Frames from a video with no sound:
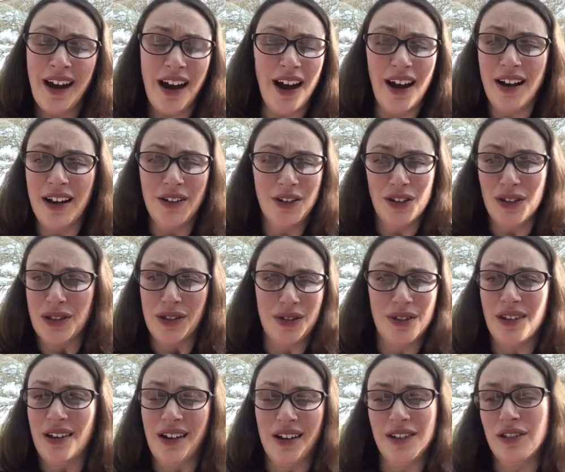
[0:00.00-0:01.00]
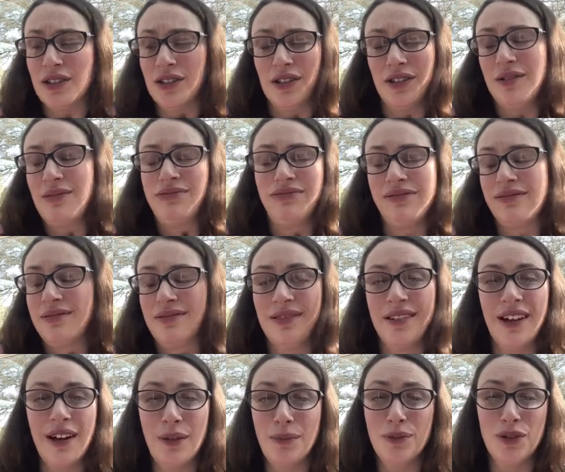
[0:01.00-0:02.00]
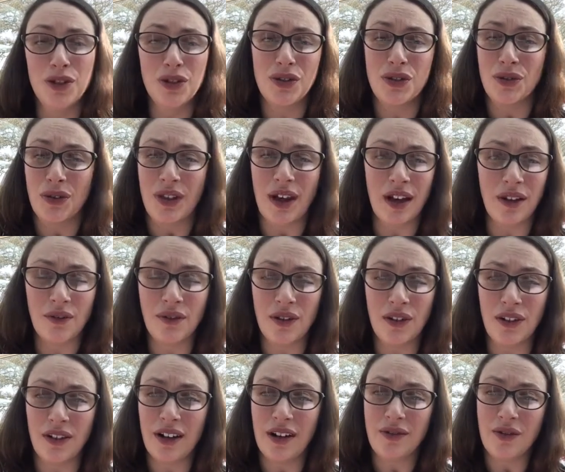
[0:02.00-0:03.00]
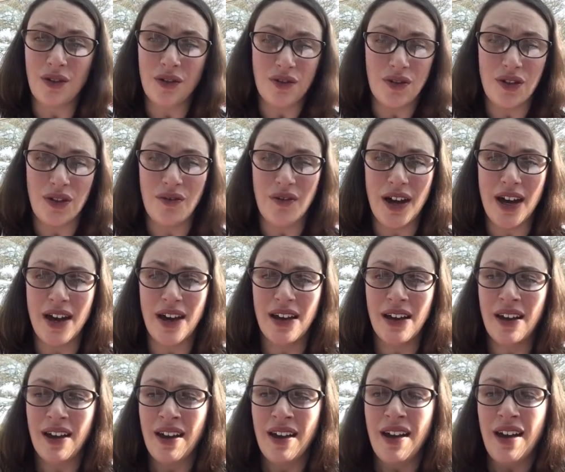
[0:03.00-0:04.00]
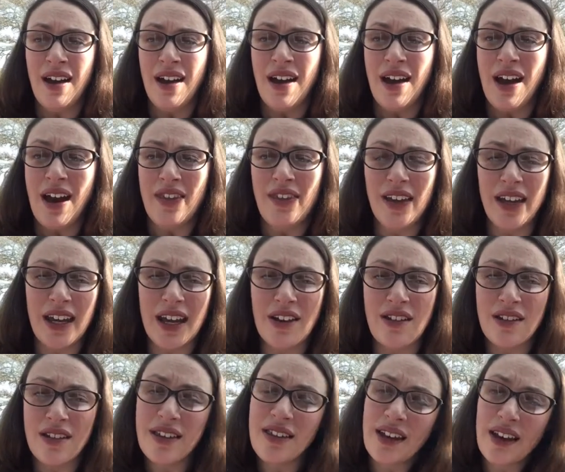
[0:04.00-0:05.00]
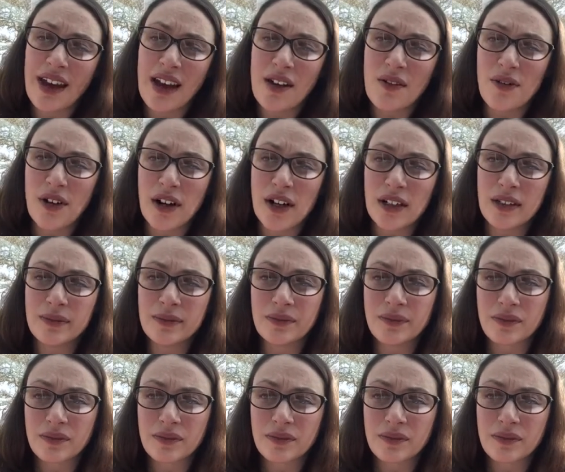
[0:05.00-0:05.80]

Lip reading: And I'm just so thankful and grateful for the vet and the care that they gave her.